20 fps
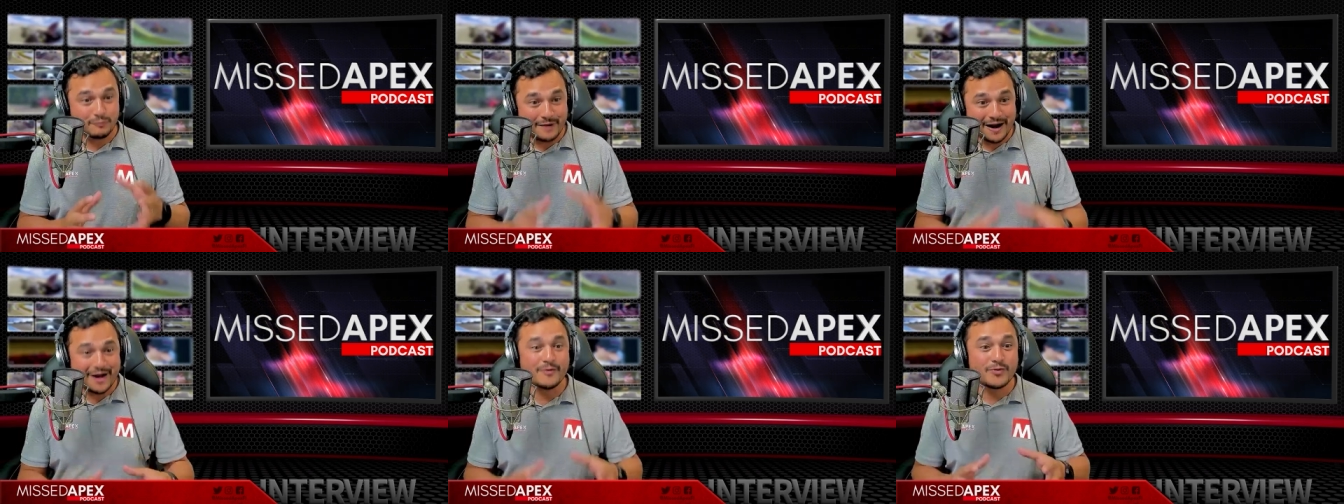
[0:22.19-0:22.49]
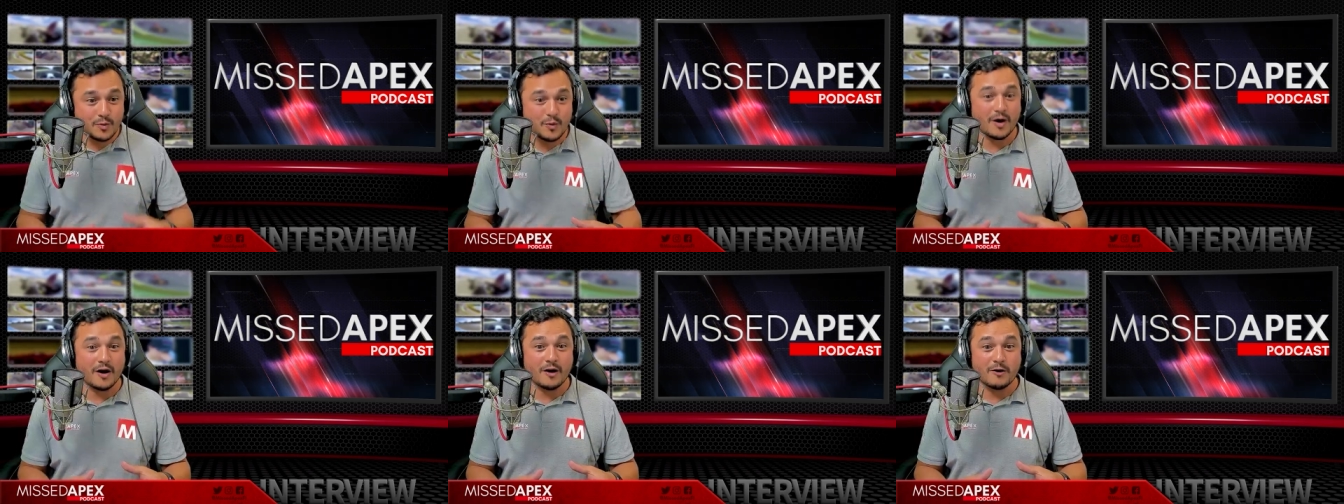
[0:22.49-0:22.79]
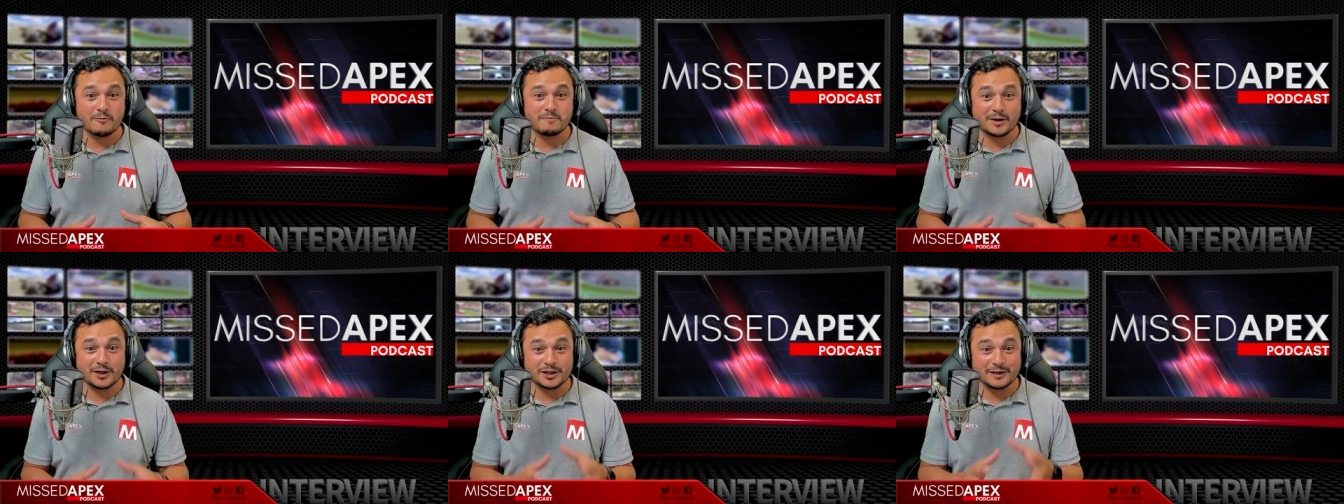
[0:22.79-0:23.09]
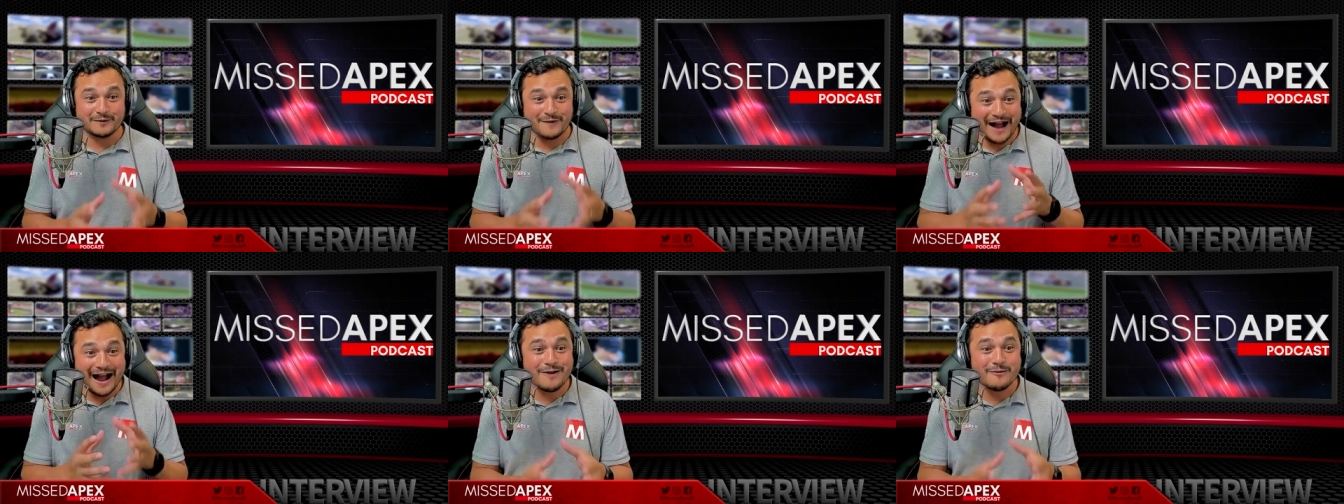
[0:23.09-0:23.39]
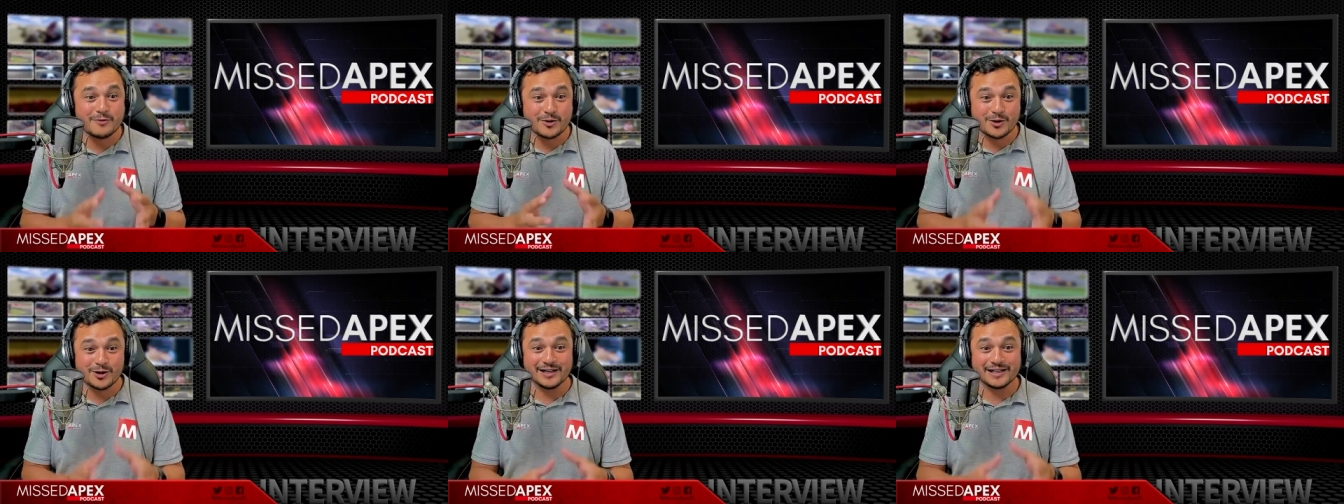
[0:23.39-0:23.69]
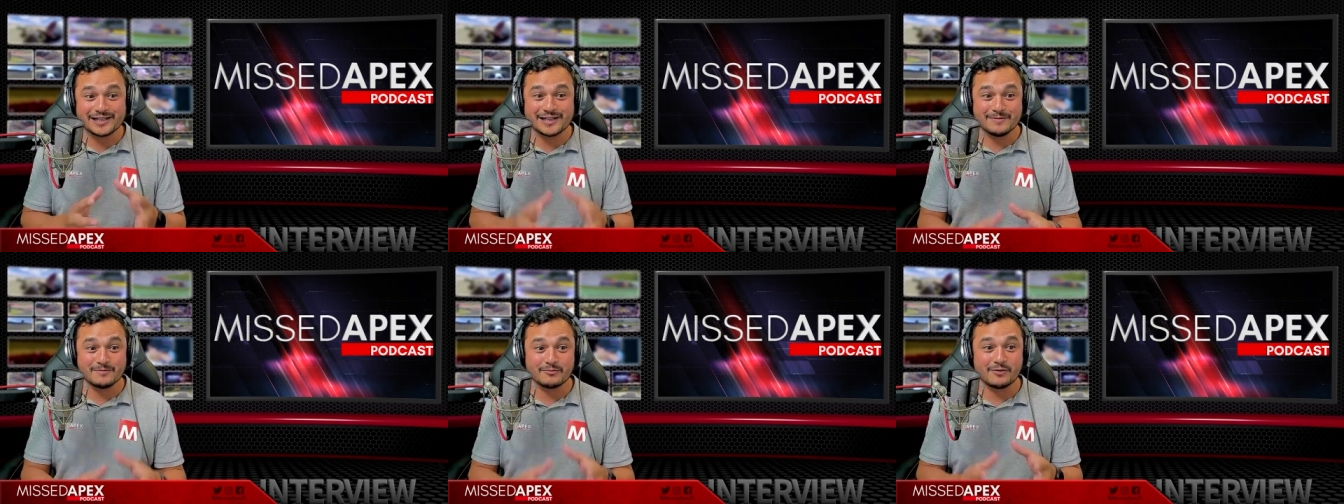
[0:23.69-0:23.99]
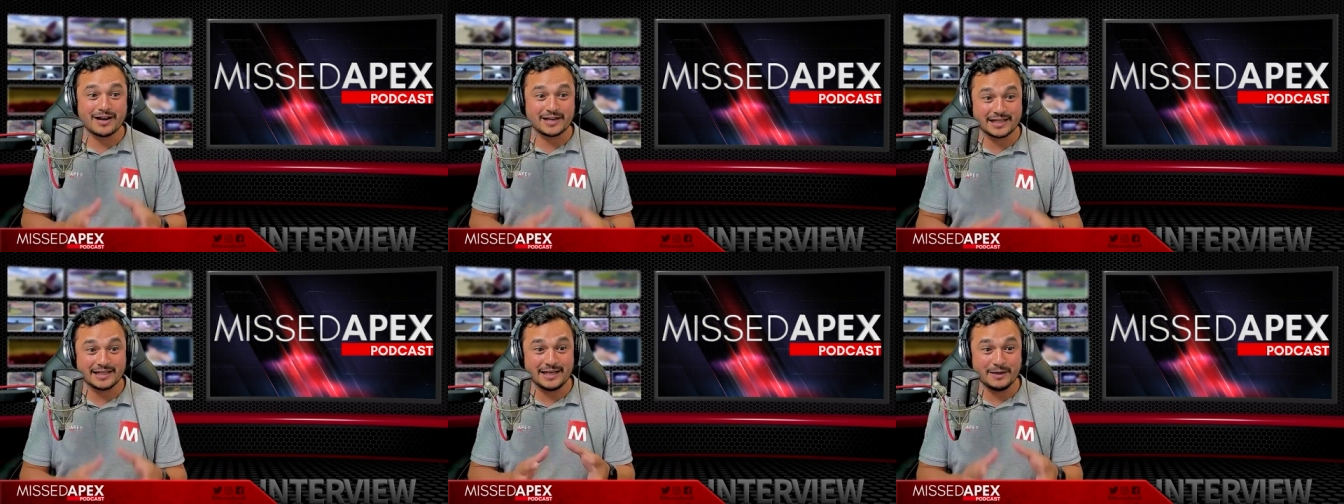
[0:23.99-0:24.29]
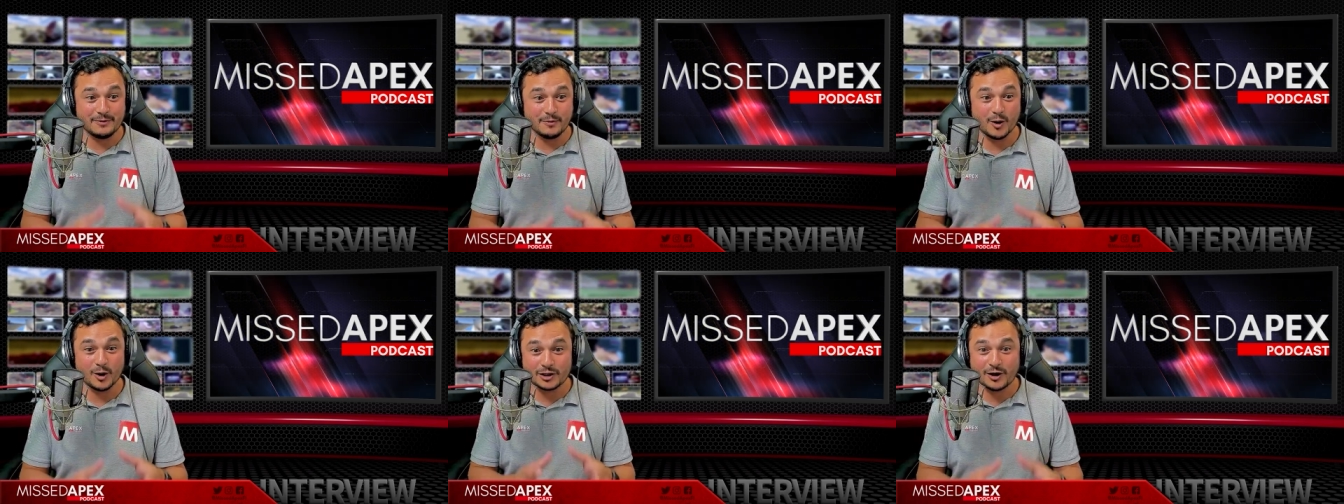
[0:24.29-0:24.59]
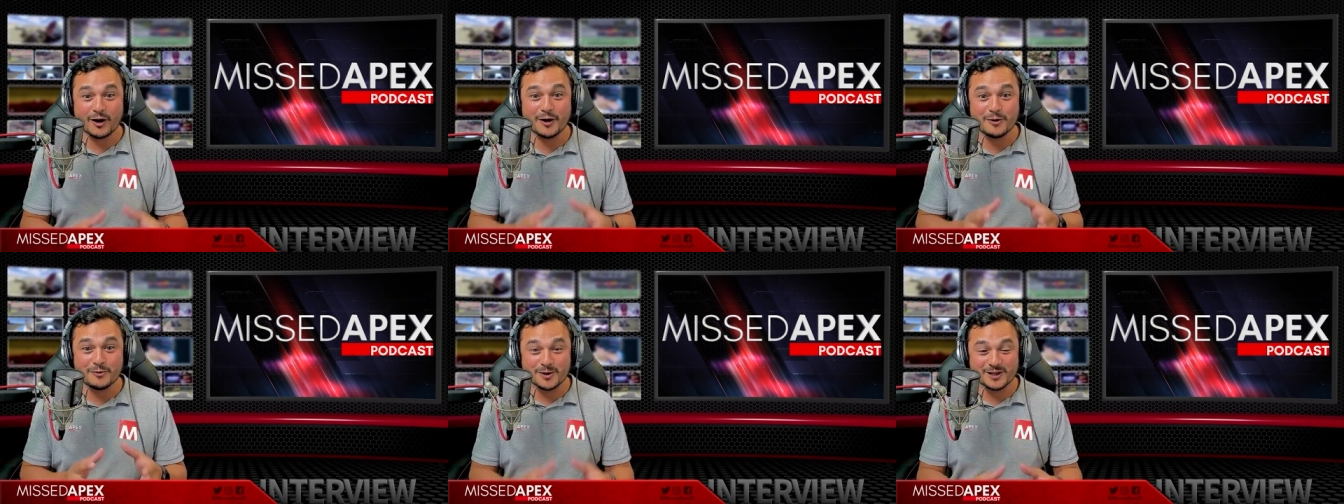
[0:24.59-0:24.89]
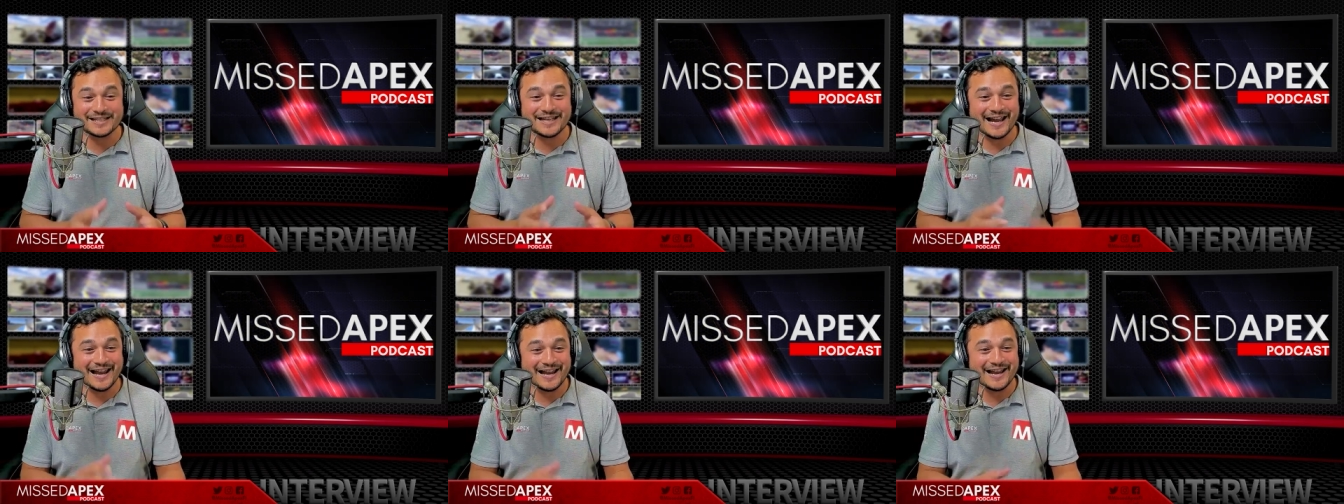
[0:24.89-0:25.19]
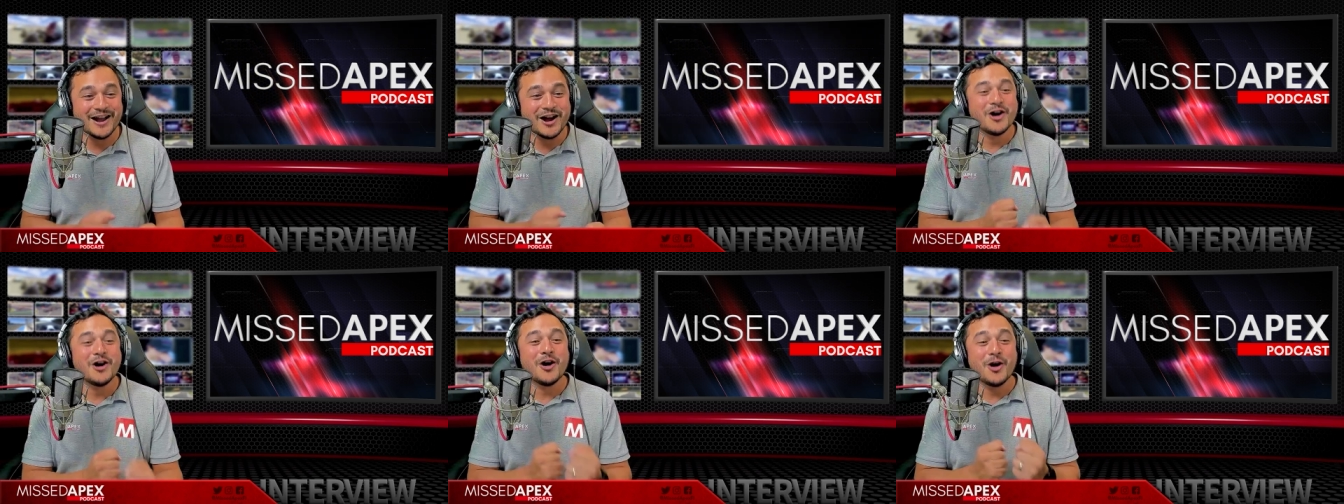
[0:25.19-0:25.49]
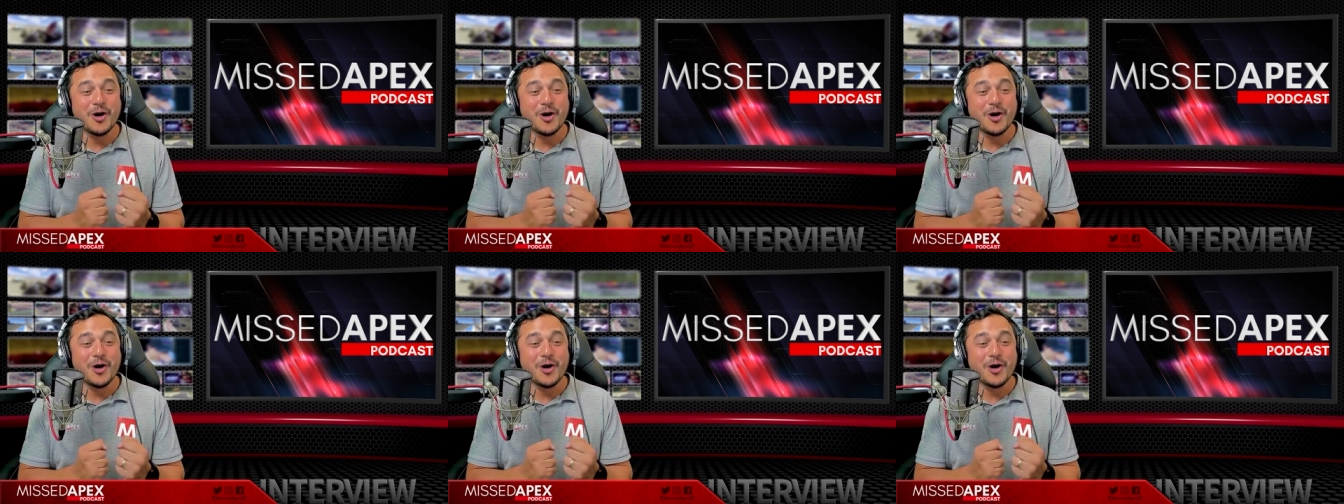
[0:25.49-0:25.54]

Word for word: around the world because of how good a sim racer he was, I would say,